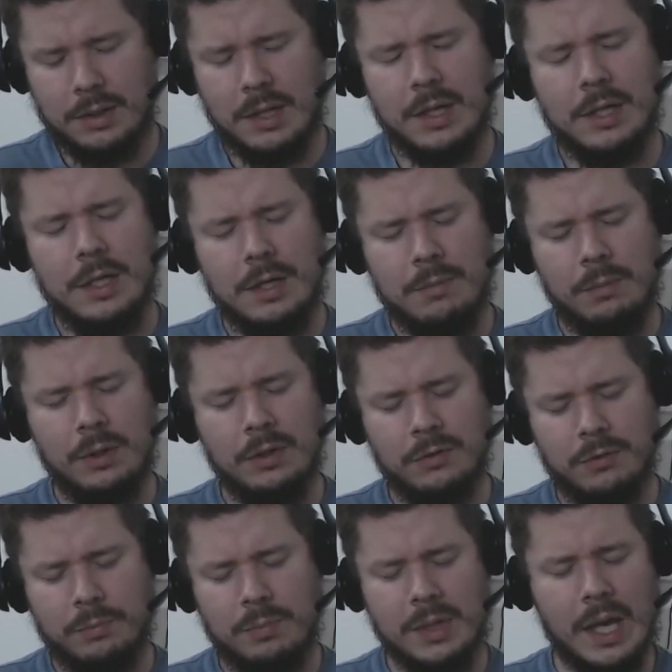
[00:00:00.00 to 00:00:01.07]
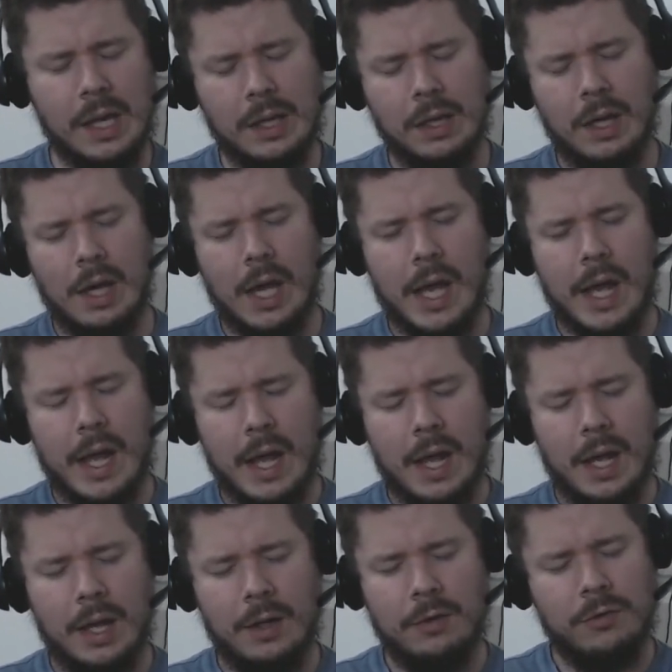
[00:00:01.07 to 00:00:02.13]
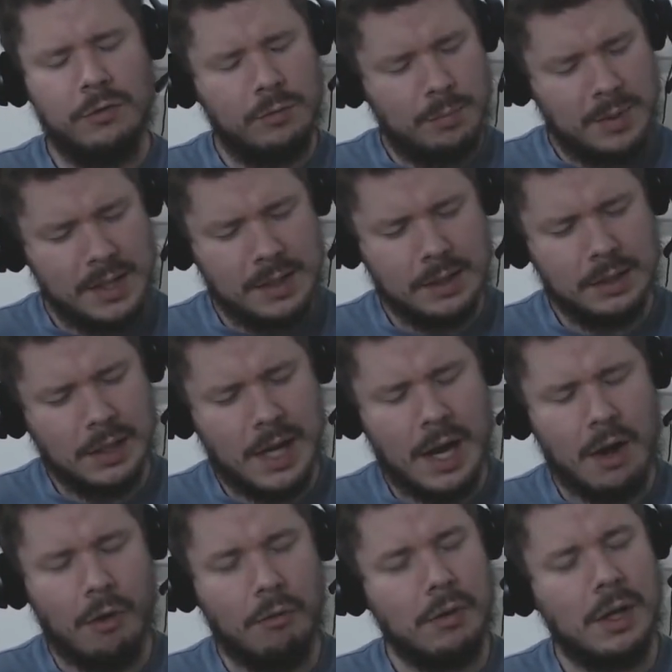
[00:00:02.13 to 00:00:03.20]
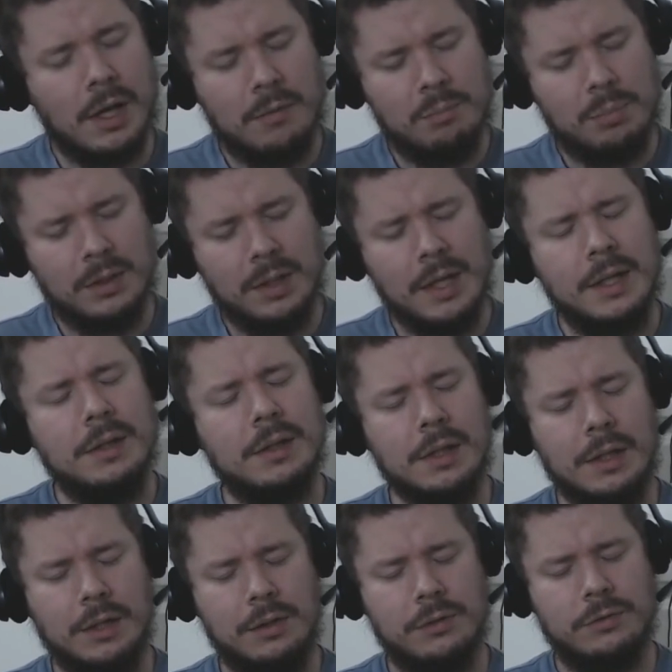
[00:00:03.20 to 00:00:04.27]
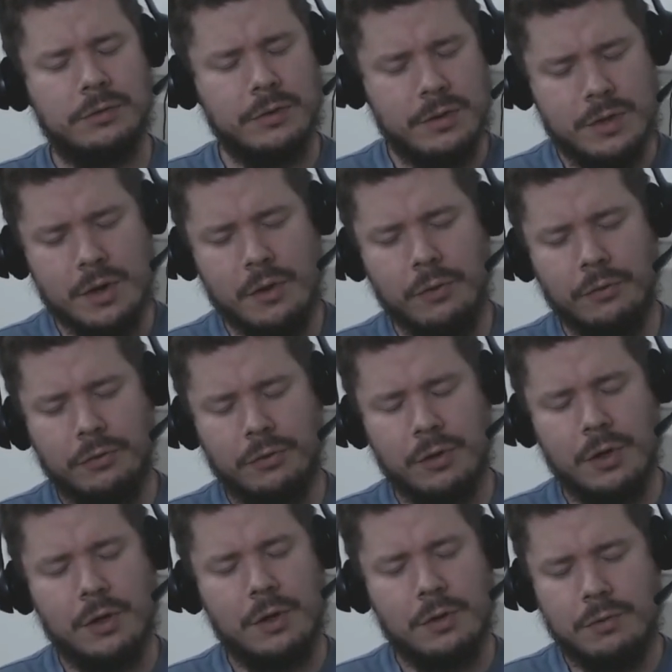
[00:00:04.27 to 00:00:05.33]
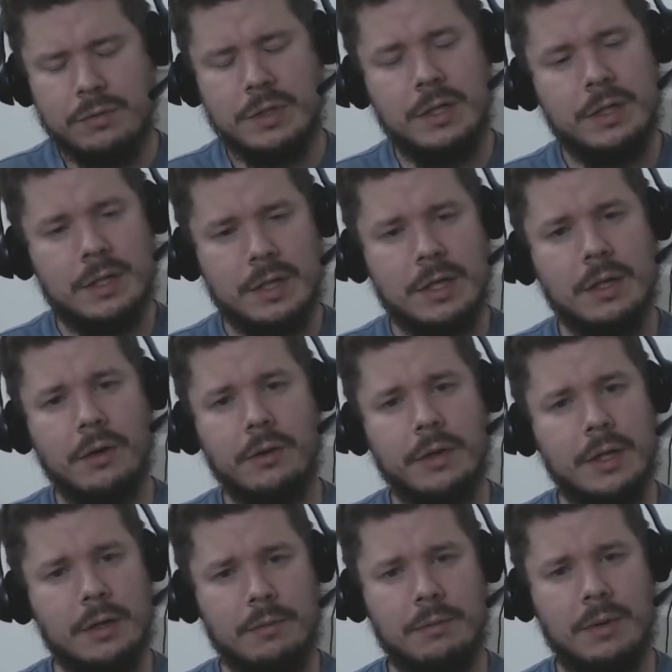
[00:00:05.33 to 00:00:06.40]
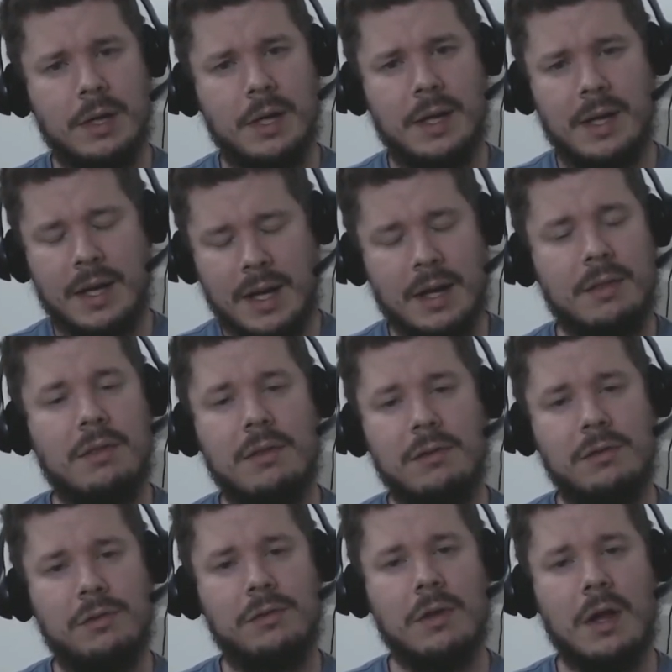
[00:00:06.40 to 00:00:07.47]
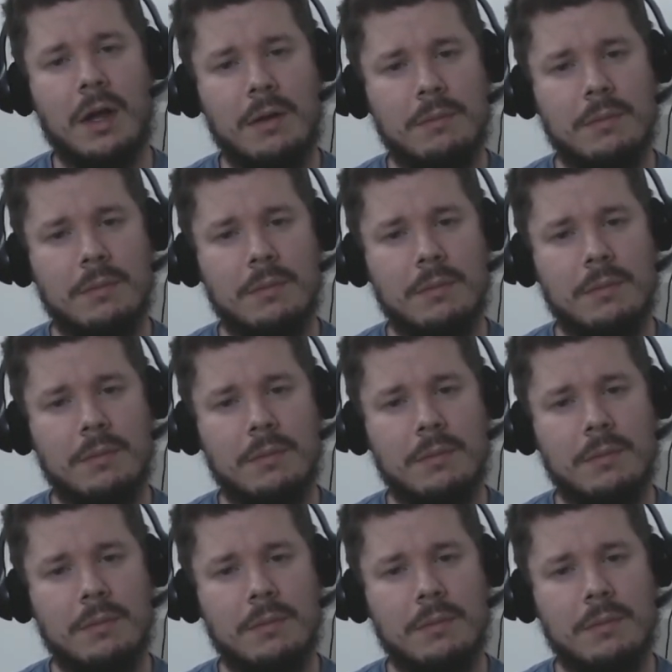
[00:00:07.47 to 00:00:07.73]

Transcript: Let Him speak. Speak loud and plainly to those who need to hear Him at this time.